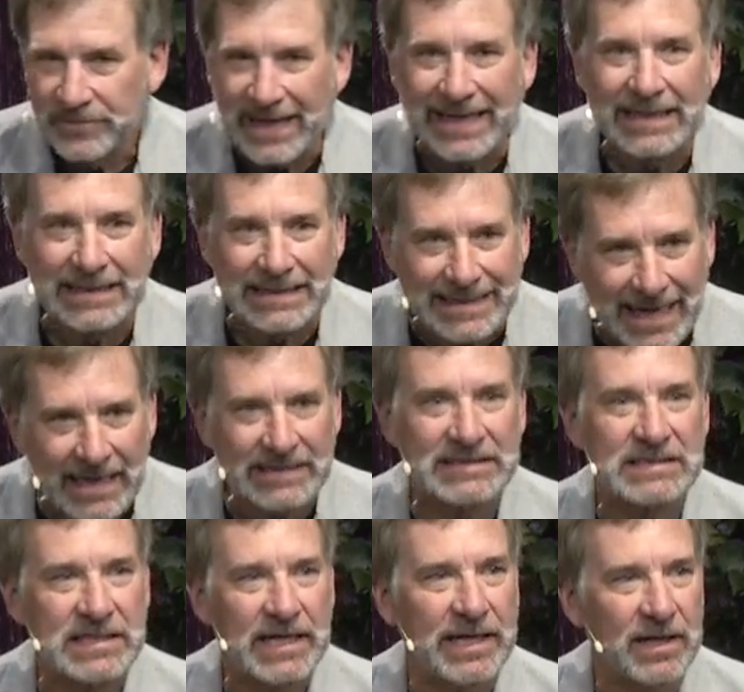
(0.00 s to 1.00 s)
I cannot
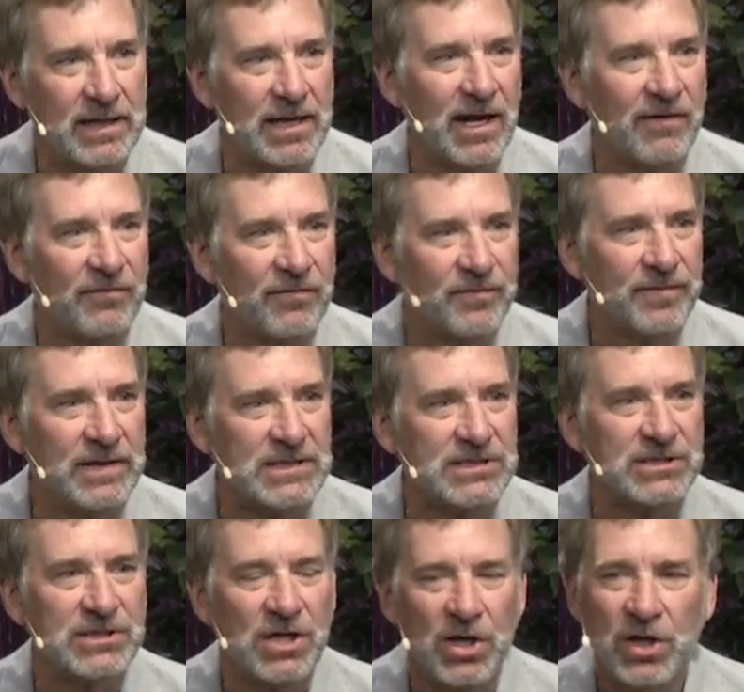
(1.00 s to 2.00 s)
say it enough.
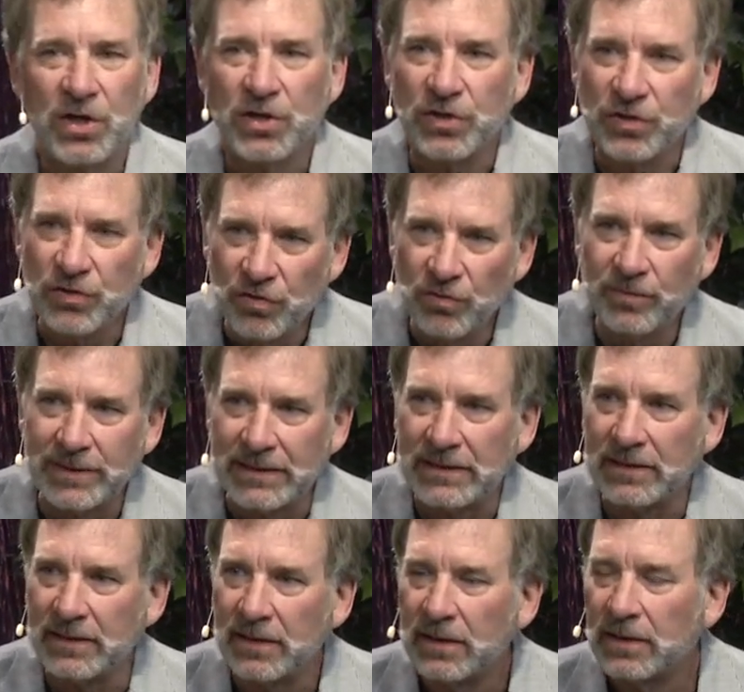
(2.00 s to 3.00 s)
This
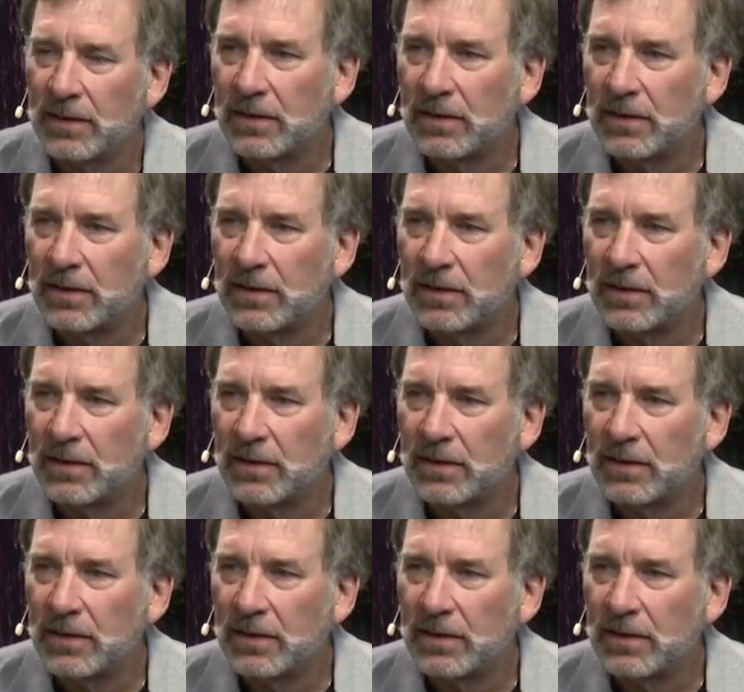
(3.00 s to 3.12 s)
human